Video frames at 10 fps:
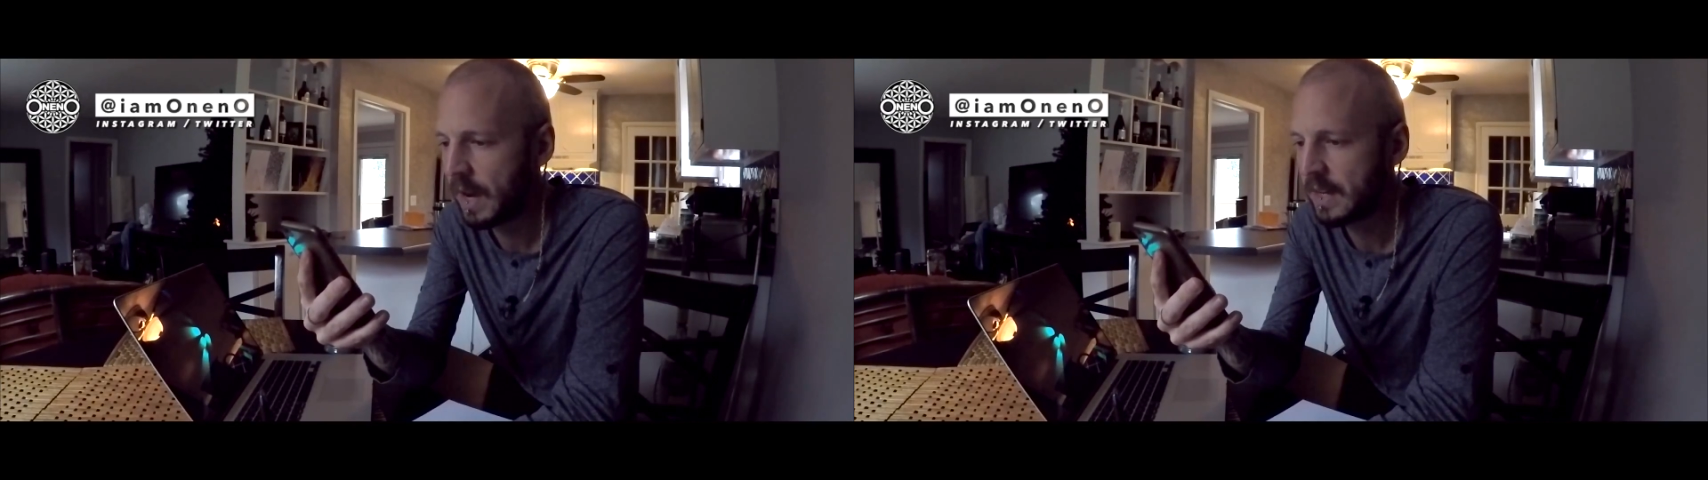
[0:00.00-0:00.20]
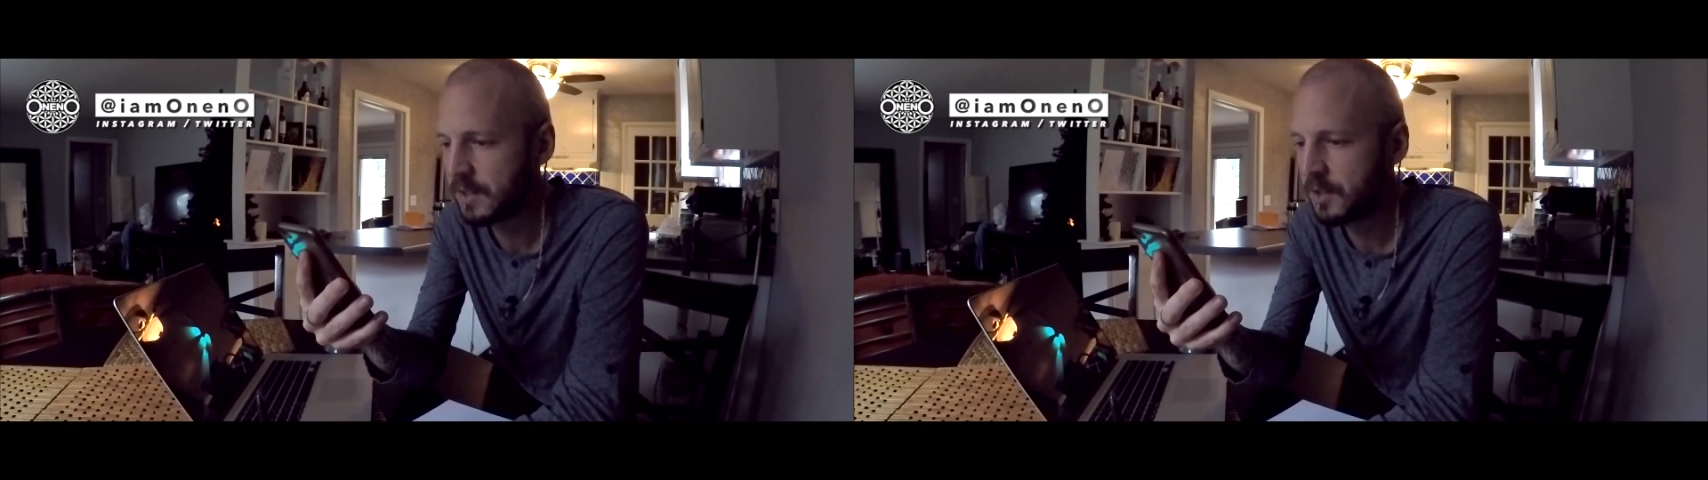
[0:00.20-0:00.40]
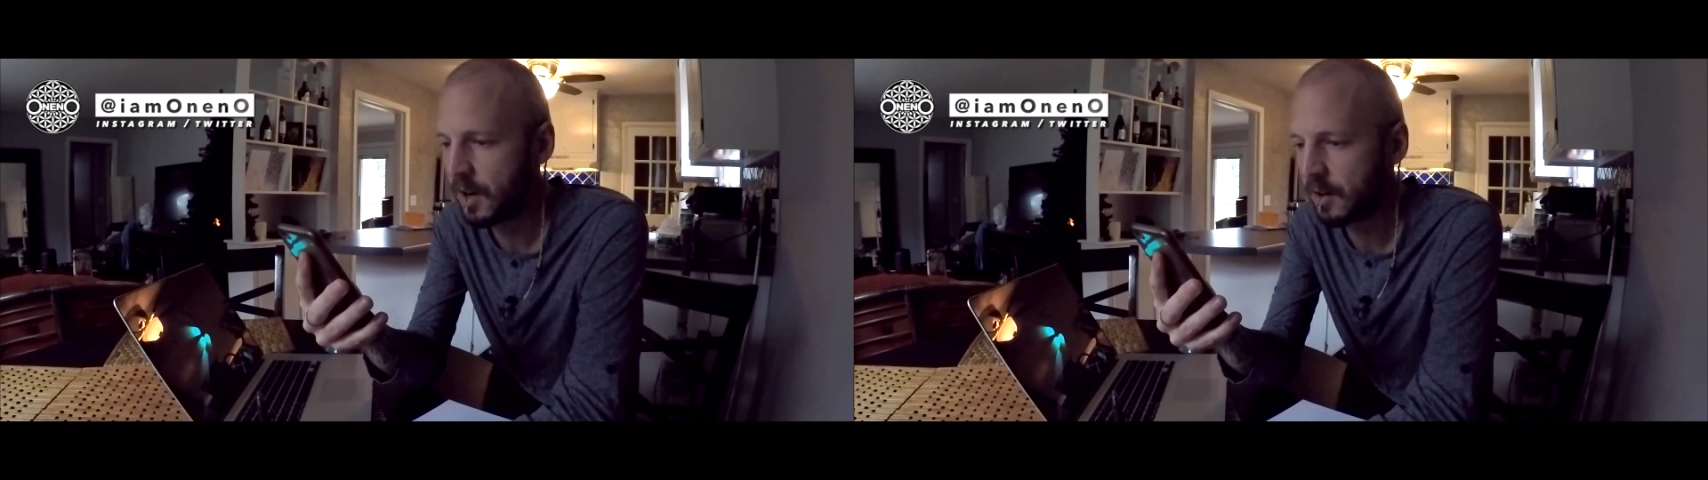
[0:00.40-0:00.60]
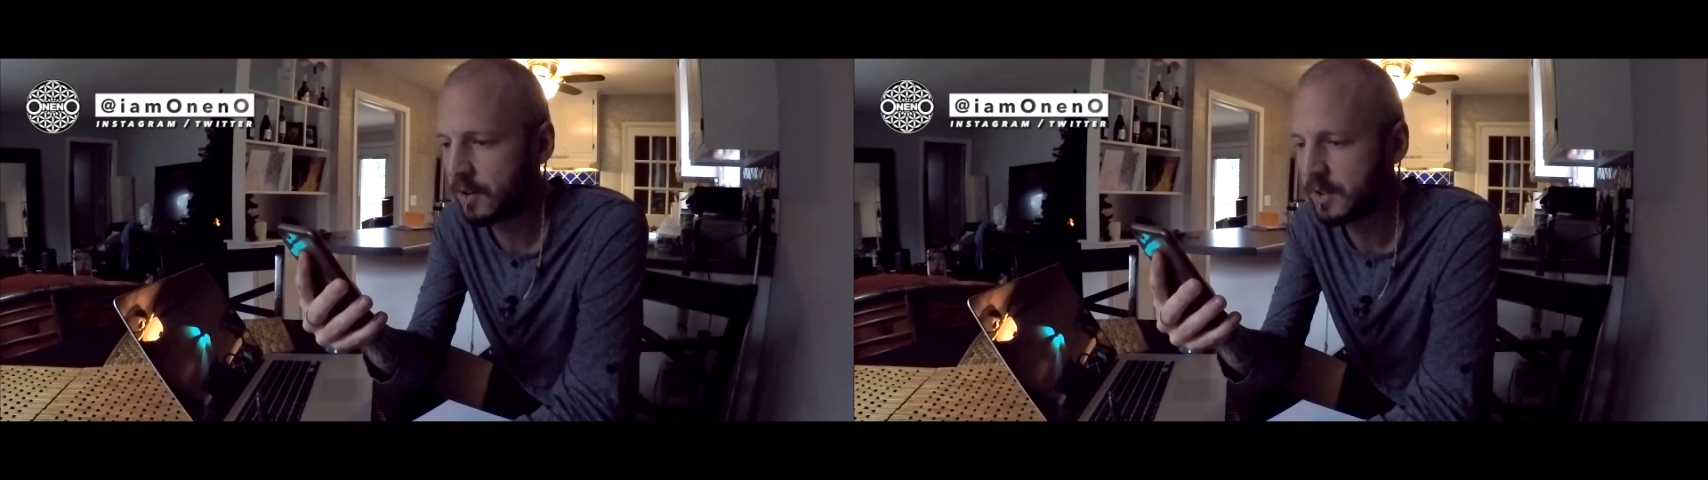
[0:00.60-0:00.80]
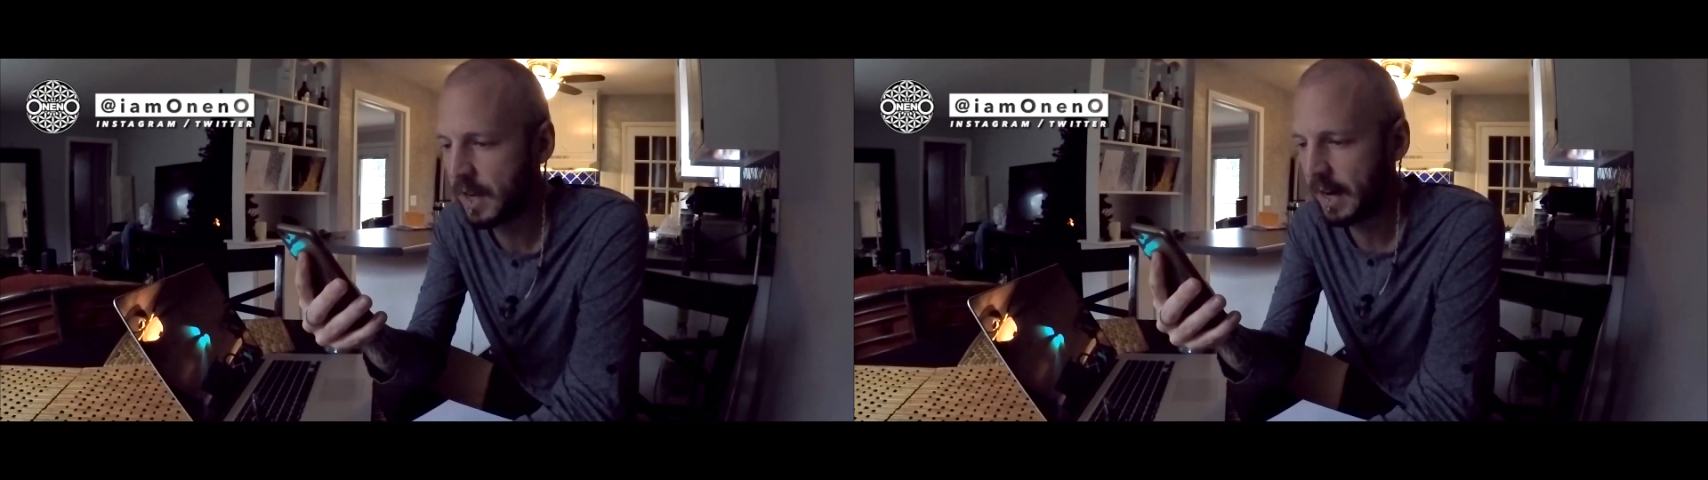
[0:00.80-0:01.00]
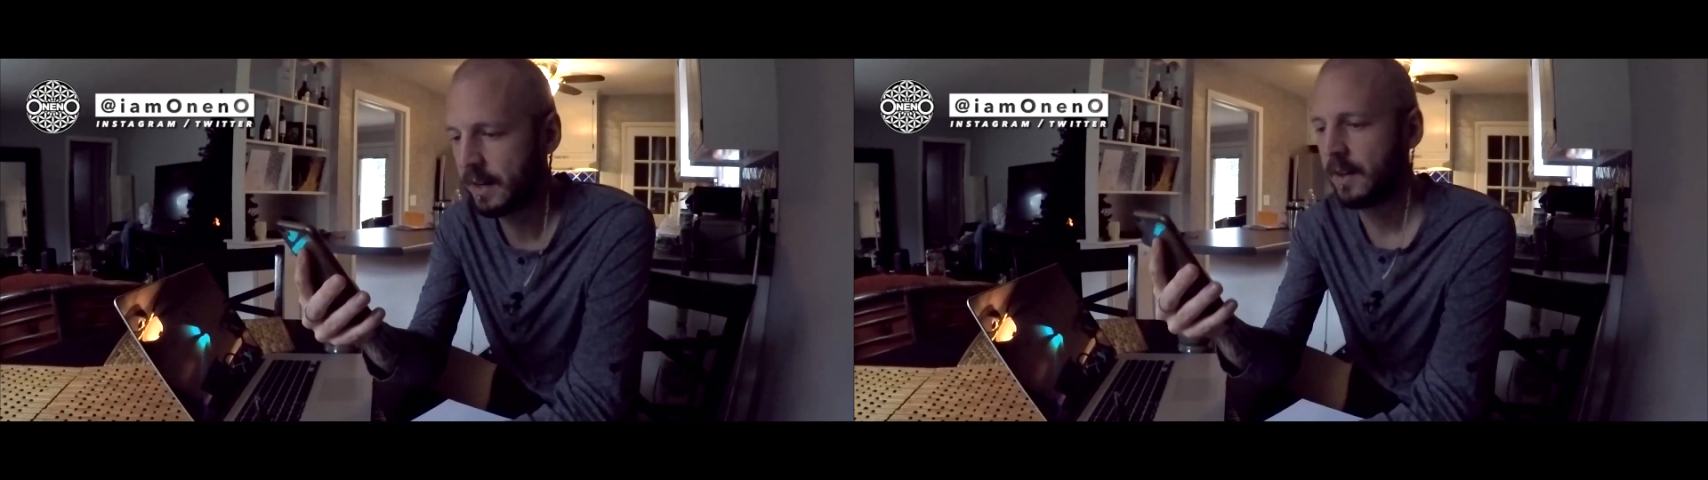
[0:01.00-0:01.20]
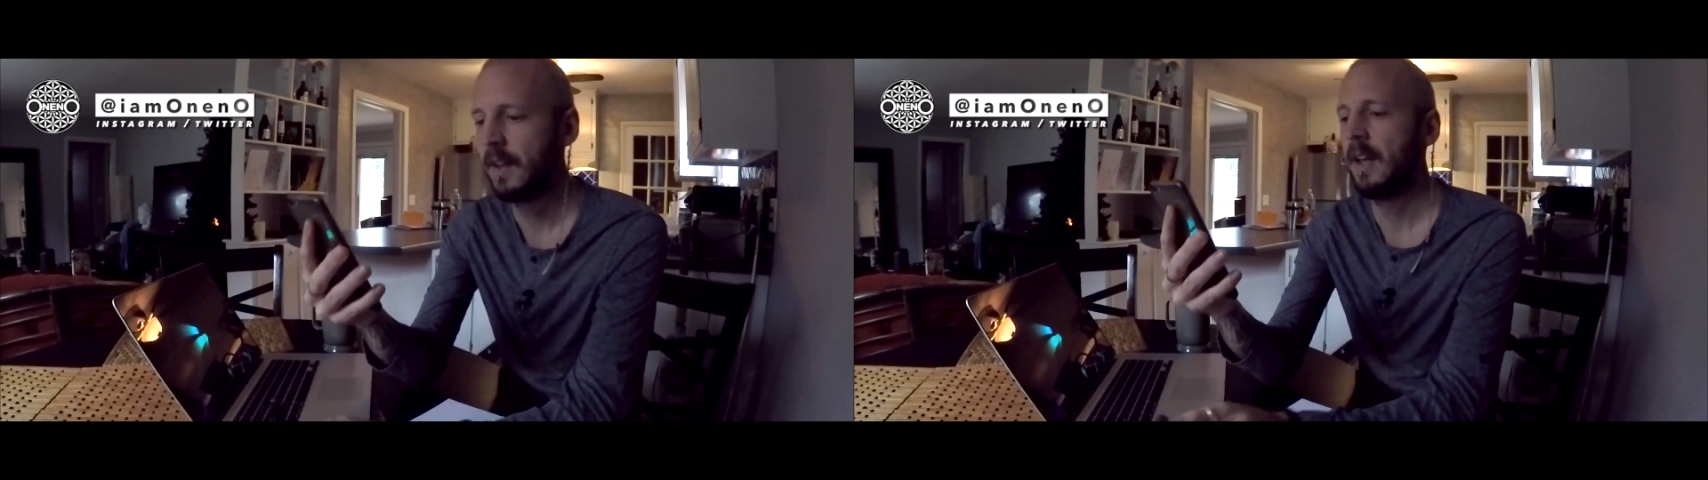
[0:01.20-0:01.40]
has a darker side.